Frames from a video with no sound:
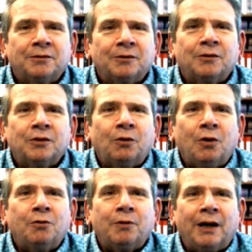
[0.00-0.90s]
your
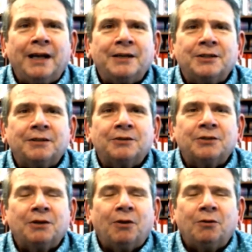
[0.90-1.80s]
own relations,
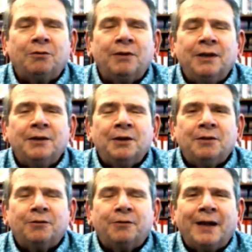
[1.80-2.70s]
your own
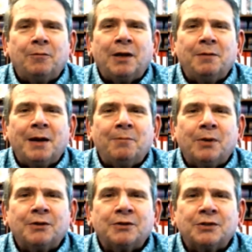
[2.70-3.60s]
family
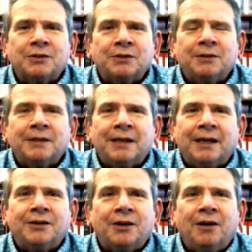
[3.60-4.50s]
members,
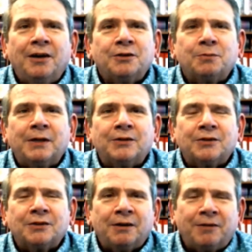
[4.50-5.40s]
and your
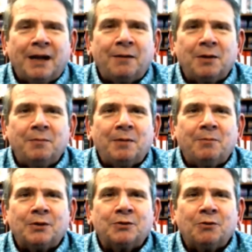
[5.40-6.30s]
husband's family
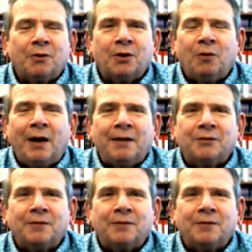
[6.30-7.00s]
members or your wife's